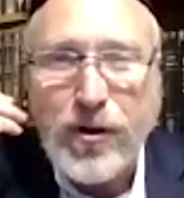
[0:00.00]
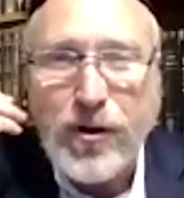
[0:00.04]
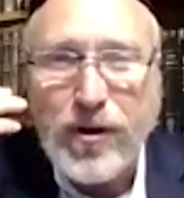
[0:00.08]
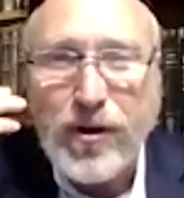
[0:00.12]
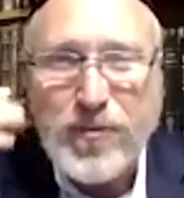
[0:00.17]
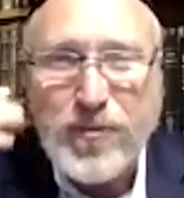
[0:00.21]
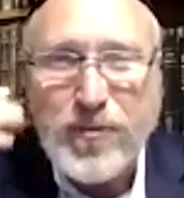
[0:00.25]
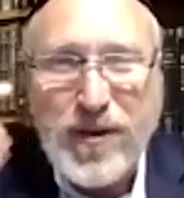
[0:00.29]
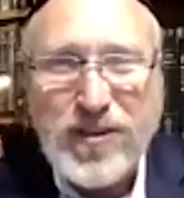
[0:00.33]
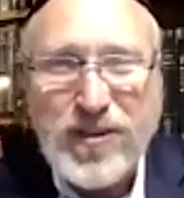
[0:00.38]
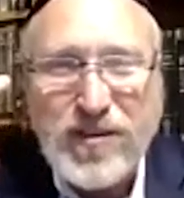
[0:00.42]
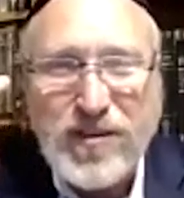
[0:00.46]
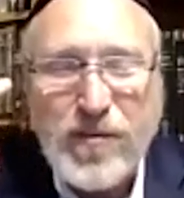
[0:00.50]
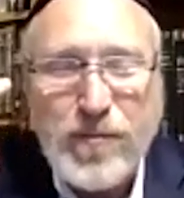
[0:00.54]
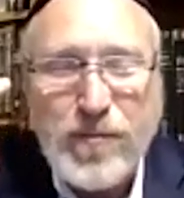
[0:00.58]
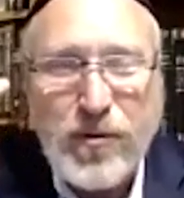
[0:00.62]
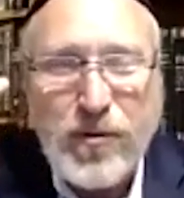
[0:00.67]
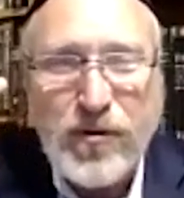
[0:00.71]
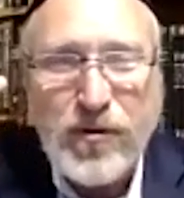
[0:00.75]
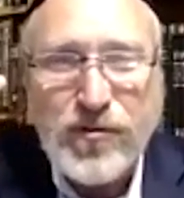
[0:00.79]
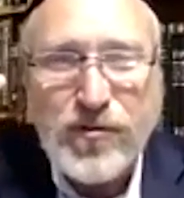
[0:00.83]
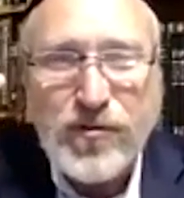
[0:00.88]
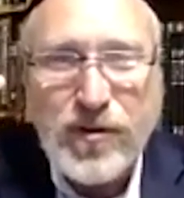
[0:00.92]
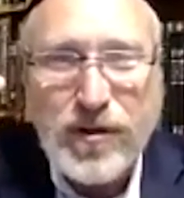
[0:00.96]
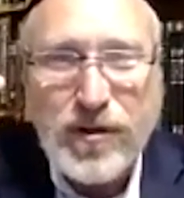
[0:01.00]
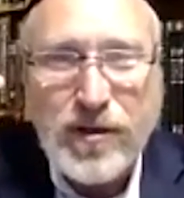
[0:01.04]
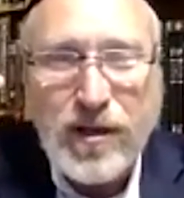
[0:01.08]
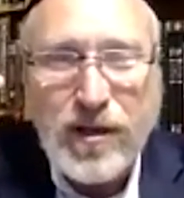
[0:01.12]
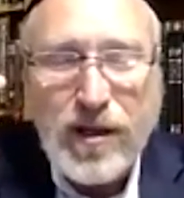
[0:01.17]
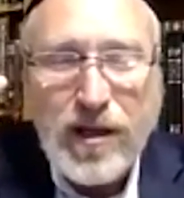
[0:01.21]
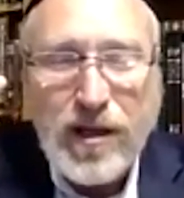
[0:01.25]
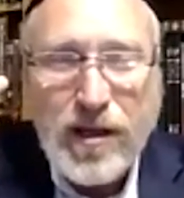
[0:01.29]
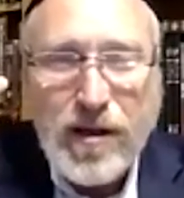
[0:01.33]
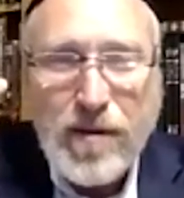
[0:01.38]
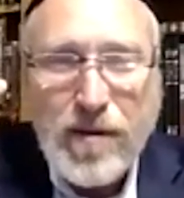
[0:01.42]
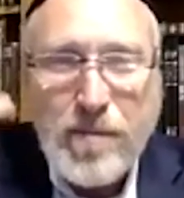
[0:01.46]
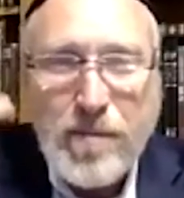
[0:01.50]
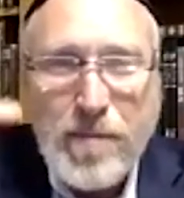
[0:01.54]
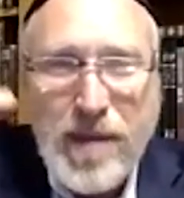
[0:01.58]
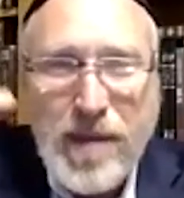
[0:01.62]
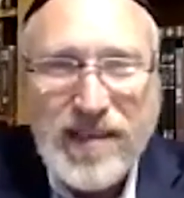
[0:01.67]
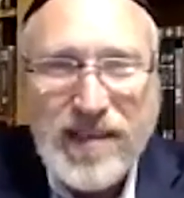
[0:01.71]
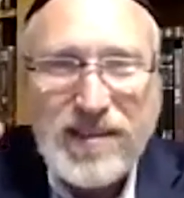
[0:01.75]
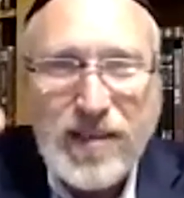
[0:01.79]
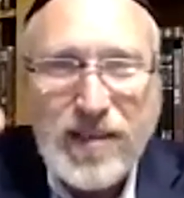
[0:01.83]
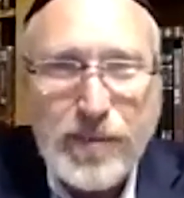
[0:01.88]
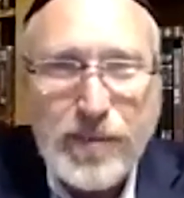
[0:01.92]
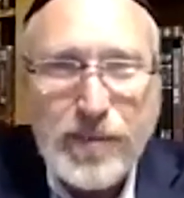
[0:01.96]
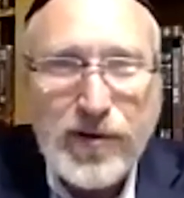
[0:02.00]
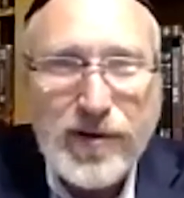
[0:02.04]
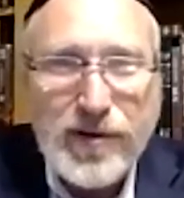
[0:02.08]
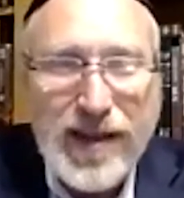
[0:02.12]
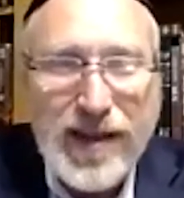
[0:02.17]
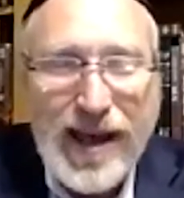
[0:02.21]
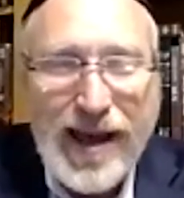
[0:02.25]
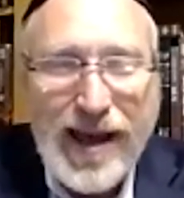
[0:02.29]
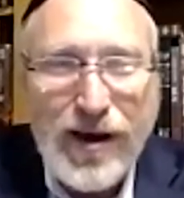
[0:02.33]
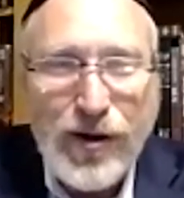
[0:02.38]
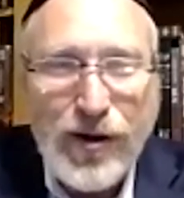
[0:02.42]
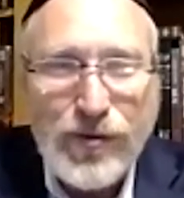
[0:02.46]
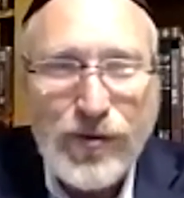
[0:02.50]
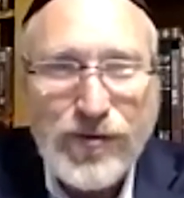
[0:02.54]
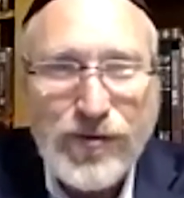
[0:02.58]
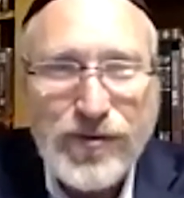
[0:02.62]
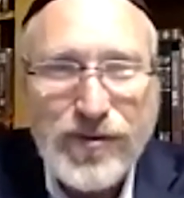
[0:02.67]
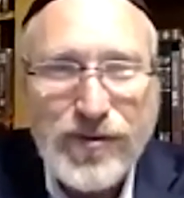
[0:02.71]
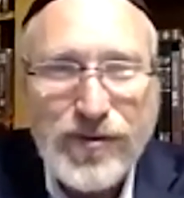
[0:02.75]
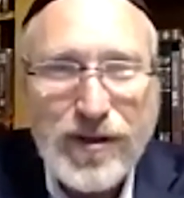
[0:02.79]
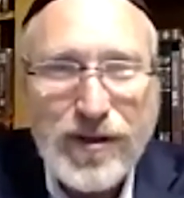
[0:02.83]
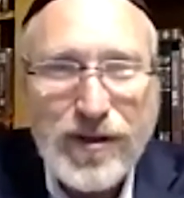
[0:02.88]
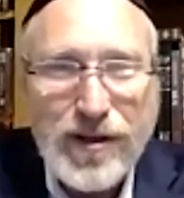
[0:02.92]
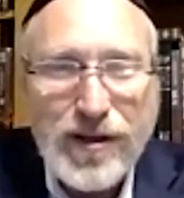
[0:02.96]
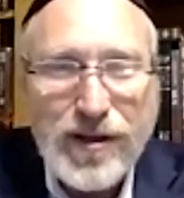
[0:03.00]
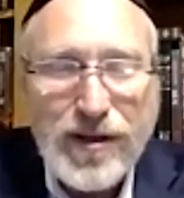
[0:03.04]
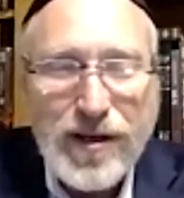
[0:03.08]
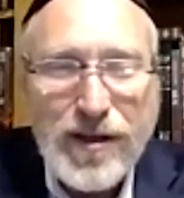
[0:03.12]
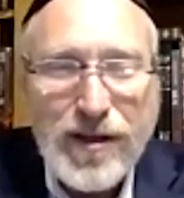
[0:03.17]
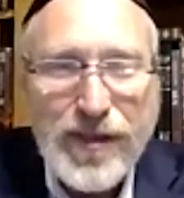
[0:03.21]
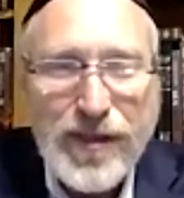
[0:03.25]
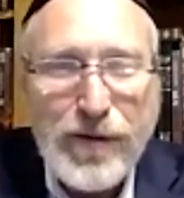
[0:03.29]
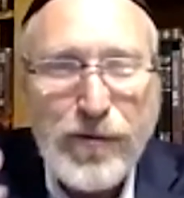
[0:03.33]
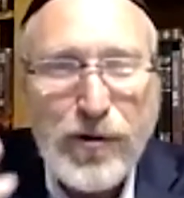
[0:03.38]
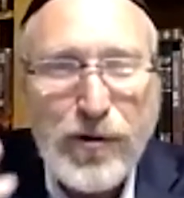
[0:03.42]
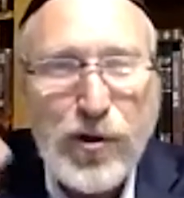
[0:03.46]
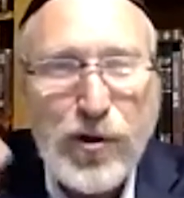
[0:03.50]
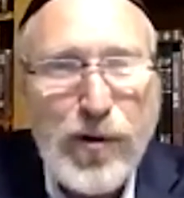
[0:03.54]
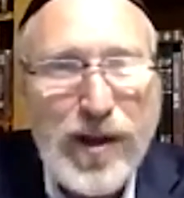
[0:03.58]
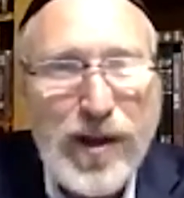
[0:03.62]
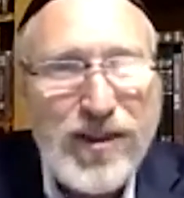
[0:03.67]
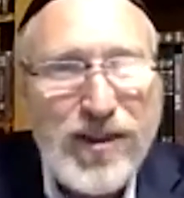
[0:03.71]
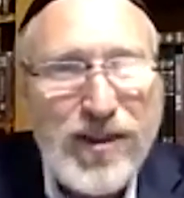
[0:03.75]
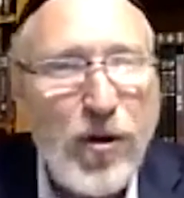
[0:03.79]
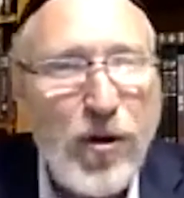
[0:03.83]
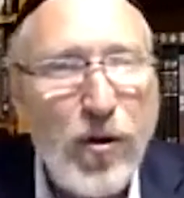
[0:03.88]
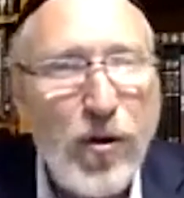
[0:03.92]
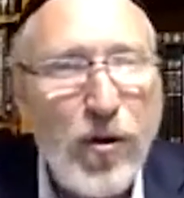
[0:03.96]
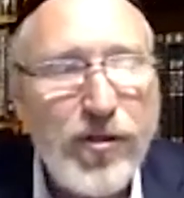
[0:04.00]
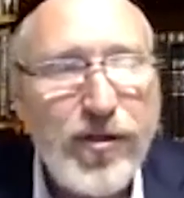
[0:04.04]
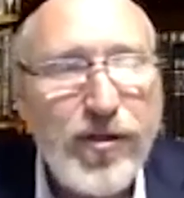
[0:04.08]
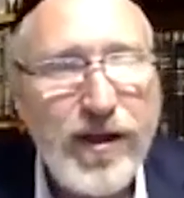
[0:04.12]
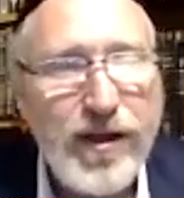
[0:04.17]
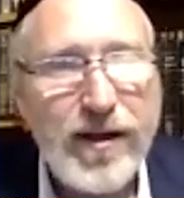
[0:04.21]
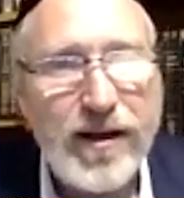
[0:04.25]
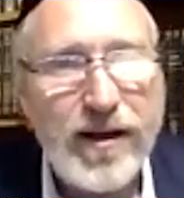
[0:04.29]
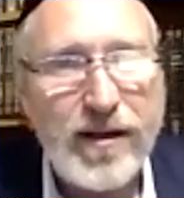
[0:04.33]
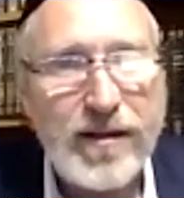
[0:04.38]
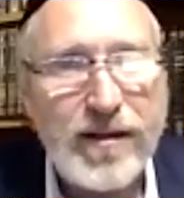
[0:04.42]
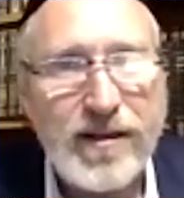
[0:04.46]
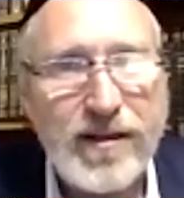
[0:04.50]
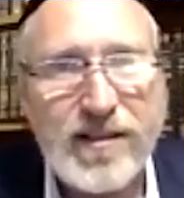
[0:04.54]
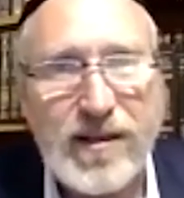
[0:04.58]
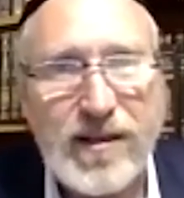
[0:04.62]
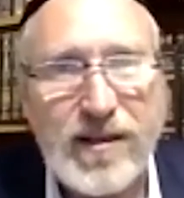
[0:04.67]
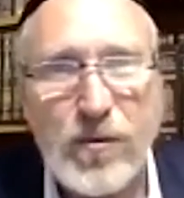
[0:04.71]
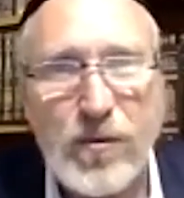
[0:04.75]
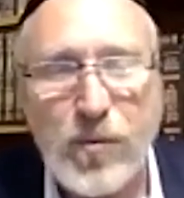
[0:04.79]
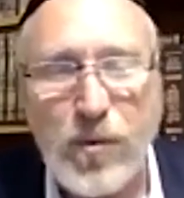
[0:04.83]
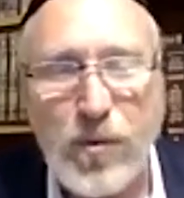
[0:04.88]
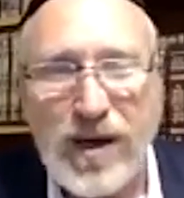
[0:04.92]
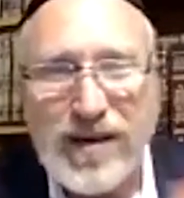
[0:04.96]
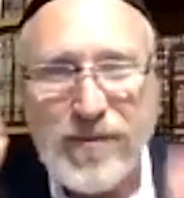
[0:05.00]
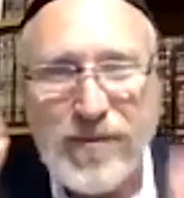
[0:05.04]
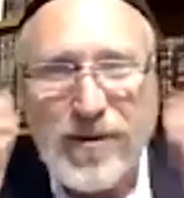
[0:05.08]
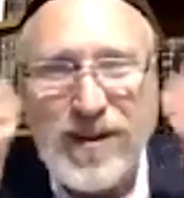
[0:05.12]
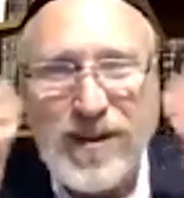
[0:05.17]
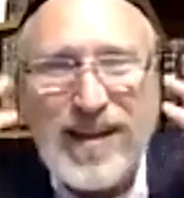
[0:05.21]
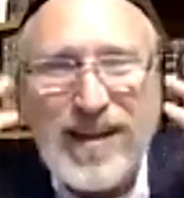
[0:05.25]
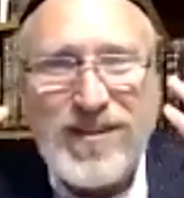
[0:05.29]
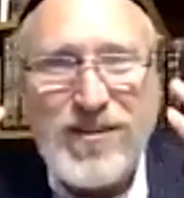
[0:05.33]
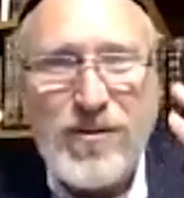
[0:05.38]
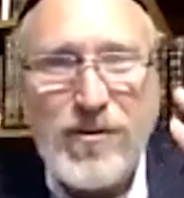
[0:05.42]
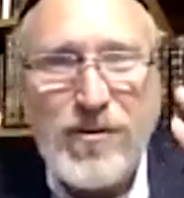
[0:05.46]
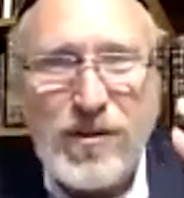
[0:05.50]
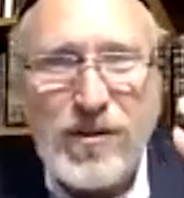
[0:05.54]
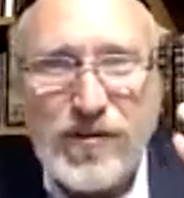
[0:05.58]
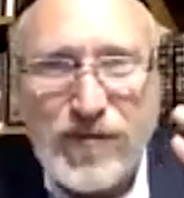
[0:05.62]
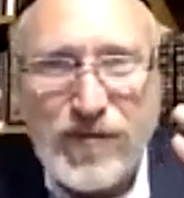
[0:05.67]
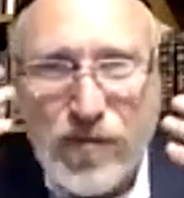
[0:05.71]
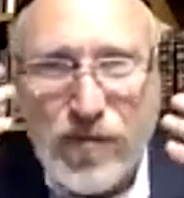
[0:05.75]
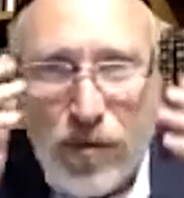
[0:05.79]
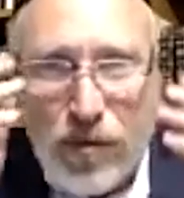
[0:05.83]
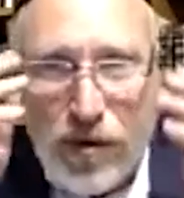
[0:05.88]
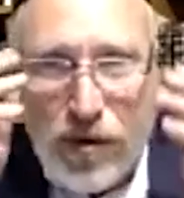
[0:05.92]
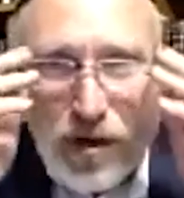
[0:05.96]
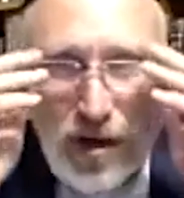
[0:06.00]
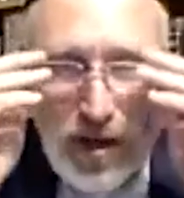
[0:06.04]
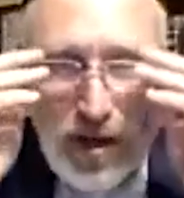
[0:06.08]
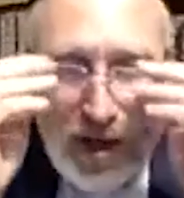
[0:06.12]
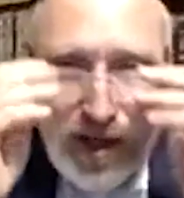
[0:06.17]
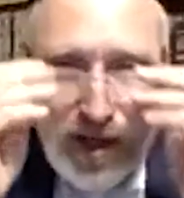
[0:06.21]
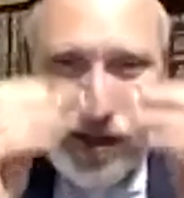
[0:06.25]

especially if a person messed up their count, they regret the whole thing. They say, what did I do this for?